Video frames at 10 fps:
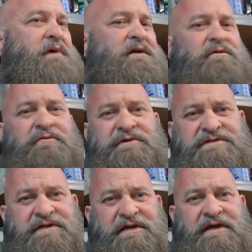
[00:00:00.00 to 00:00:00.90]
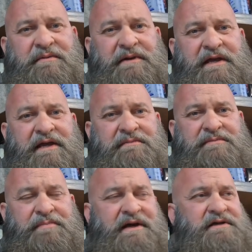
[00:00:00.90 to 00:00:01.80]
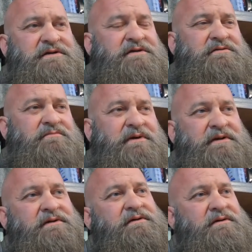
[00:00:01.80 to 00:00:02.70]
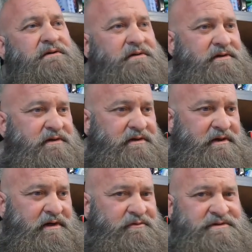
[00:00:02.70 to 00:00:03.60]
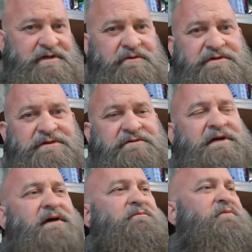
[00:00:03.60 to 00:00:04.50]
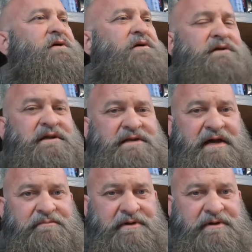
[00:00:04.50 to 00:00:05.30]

don't want to say I became impatient, but I was told a certain time period. That time